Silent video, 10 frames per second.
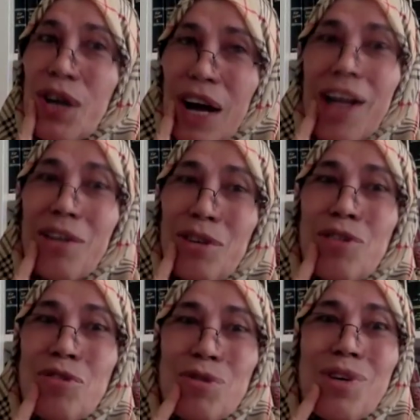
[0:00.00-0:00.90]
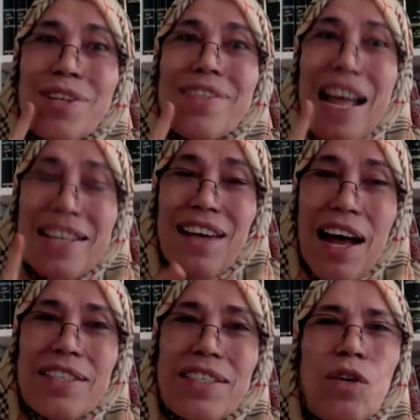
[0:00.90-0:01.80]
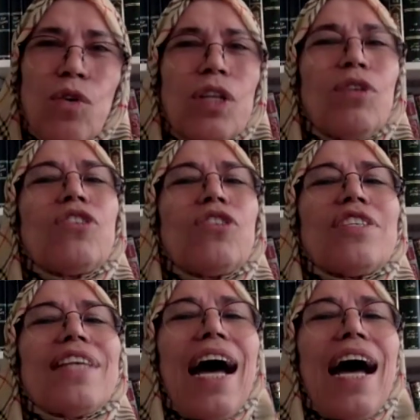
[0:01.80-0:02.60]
are you sure that's the answer or you're just